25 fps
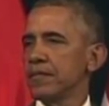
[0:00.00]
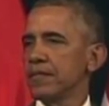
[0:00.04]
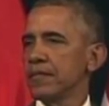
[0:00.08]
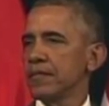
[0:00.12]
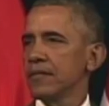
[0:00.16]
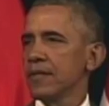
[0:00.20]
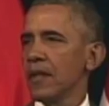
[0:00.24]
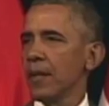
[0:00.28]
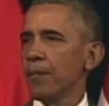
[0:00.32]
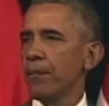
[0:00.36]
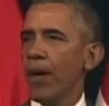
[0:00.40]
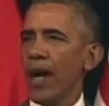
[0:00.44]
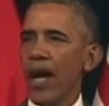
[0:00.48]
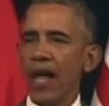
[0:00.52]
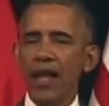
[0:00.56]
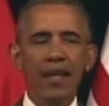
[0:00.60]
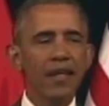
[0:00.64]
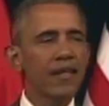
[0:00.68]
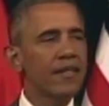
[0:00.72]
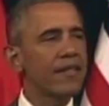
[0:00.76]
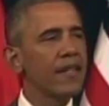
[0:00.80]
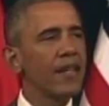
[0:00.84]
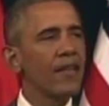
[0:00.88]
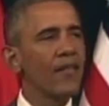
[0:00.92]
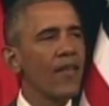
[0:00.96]
A
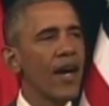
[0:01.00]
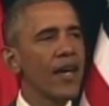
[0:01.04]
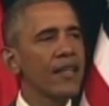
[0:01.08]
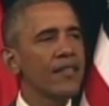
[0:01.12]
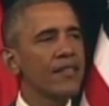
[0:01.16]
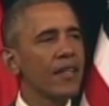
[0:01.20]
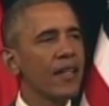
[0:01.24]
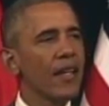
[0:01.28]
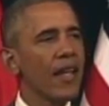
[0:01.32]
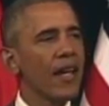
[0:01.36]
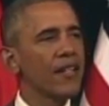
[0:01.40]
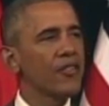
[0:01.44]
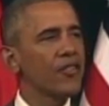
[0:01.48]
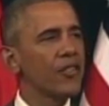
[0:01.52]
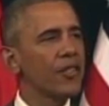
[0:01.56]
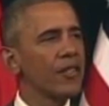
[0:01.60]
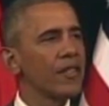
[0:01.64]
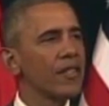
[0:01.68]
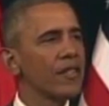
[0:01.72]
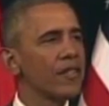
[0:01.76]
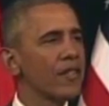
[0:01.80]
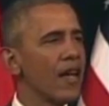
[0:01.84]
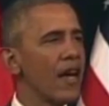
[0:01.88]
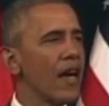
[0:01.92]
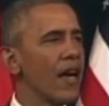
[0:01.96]
policy of isolation
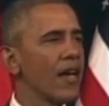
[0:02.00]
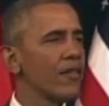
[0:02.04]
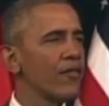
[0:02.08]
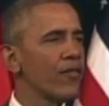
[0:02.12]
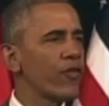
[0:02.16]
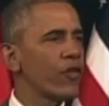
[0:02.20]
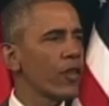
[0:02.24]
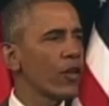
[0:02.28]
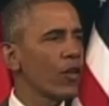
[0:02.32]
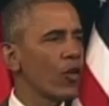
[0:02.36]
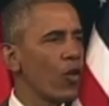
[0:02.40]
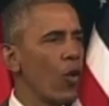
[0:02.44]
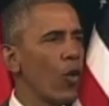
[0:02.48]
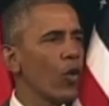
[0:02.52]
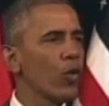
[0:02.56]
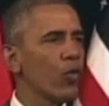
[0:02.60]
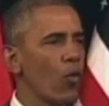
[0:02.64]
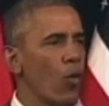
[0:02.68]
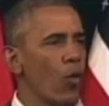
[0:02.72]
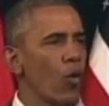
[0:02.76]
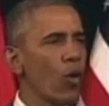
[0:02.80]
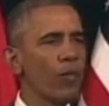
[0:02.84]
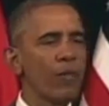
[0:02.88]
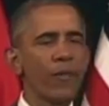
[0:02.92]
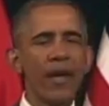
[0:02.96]
designed for the Cold
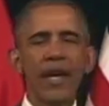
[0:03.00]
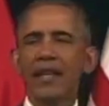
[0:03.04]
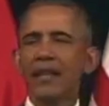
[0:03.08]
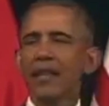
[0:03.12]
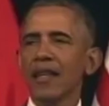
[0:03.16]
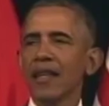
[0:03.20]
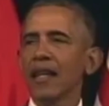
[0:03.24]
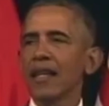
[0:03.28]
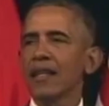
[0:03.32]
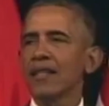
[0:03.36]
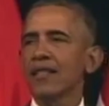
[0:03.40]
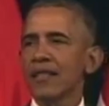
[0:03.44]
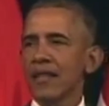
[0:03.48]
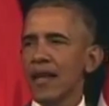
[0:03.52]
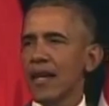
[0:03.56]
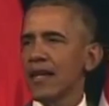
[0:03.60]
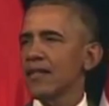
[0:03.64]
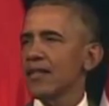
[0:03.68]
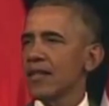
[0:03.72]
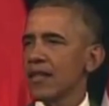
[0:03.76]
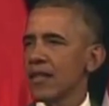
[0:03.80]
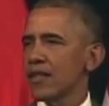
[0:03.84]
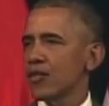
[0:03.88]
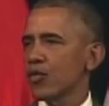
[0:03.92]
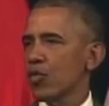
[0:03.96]
War made little sense
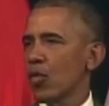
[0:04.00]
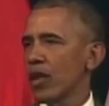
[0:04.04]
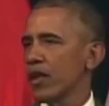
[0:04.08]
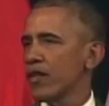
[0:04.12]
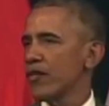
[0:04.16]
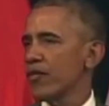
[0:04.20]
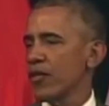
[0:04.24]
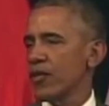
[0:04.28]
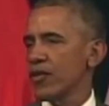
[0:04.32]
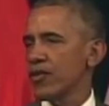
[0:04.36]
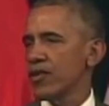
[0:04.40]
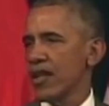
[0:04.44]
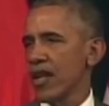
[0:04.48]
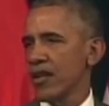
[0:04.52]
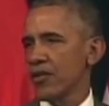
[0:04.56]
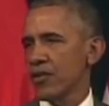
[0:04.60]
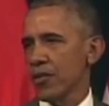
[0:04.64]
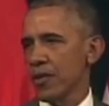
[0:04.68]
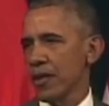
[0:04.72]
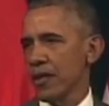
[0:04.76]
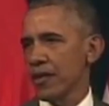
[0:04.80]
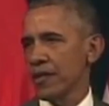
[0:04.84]
in the 21st century.